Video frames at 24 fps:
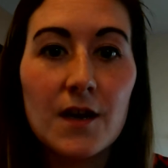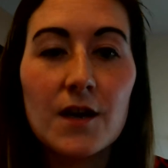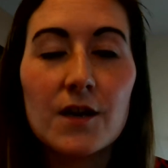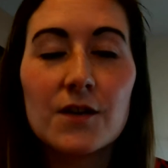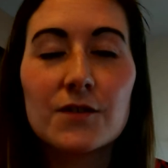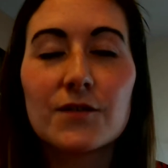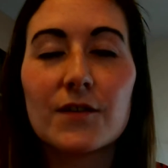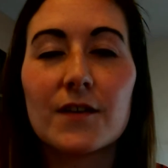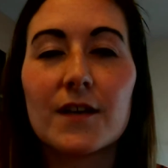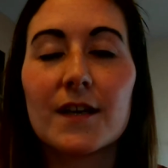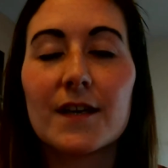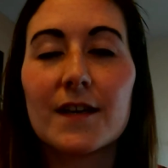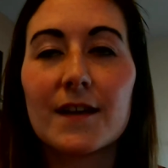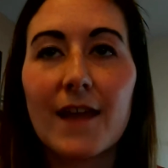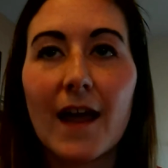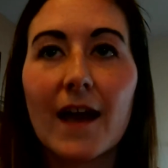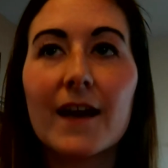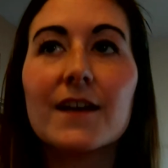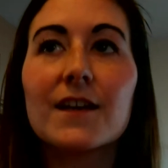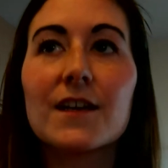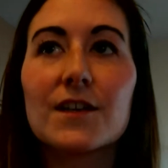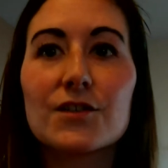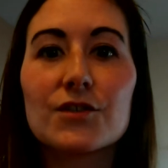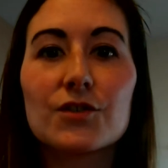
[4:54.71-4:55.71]
So that
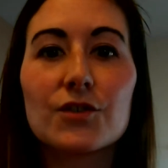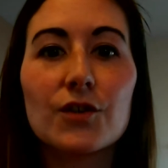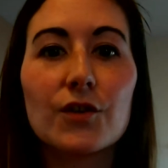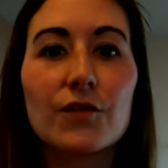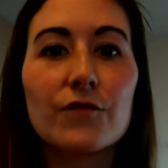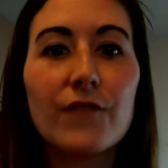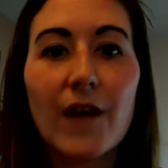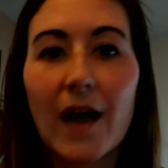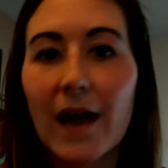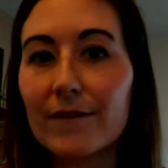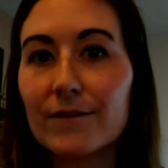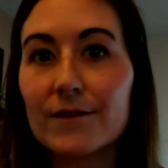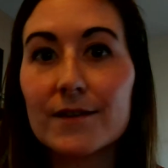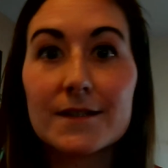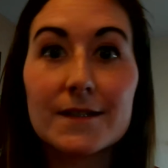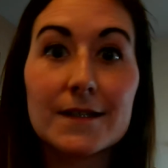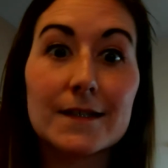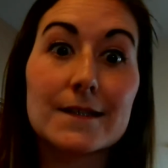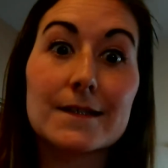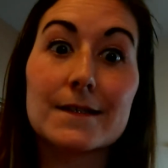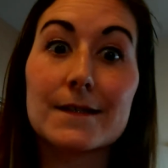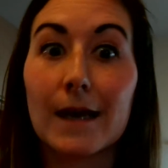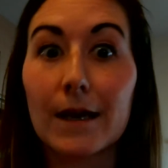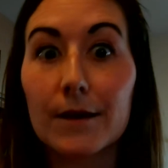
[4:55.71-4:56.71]
initial $5,000 to
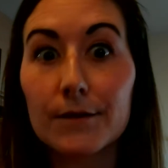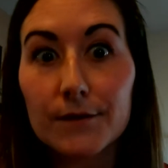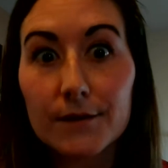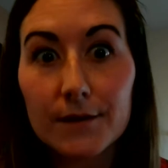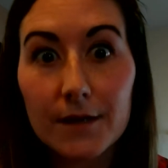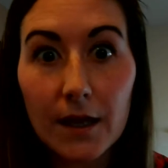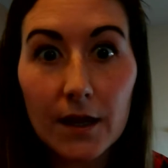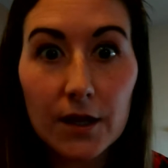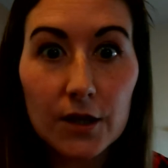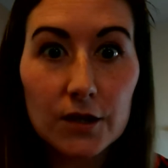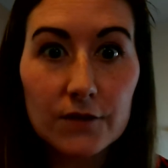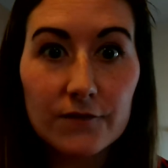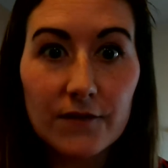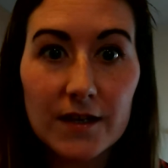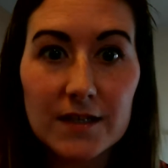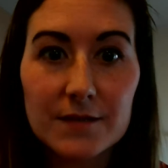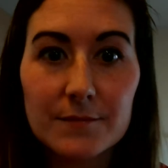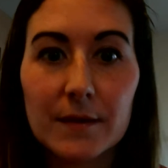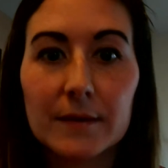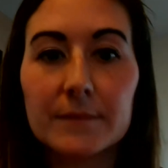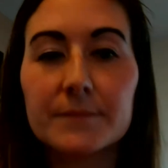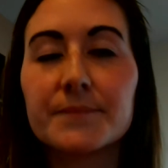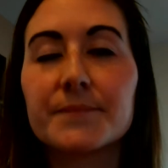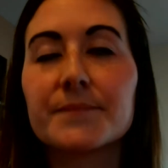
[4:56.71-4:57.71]
$6,000
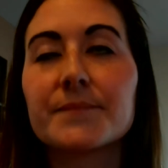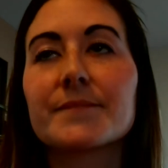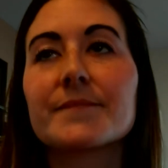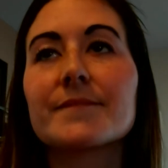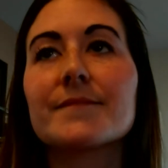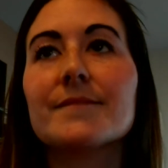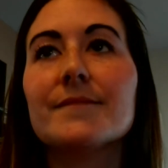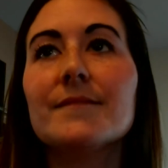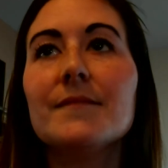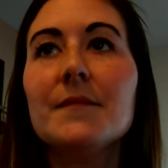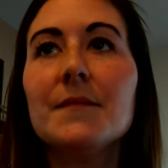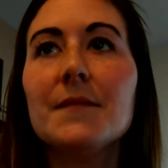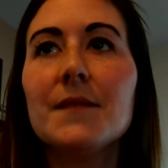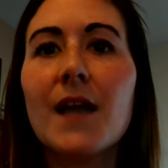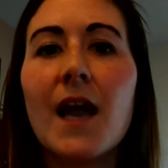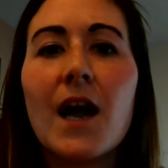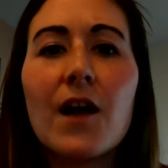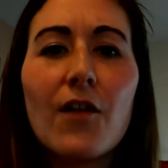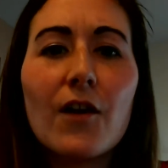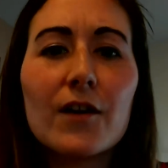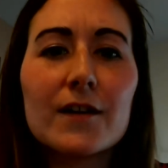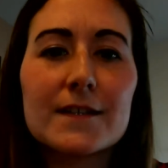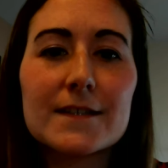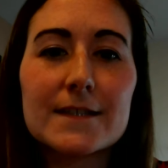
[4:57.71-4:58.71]
investment, how
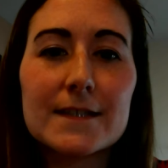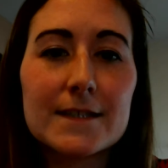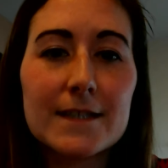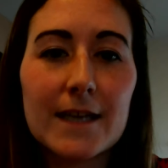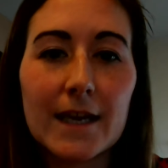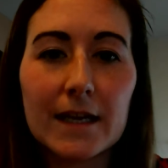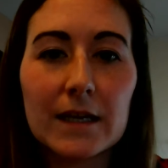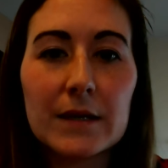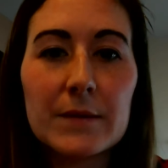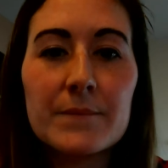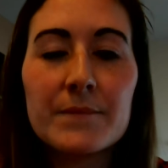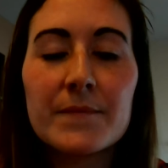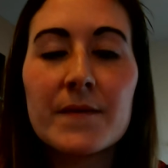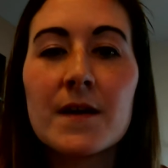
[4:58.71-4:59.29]
long does it take?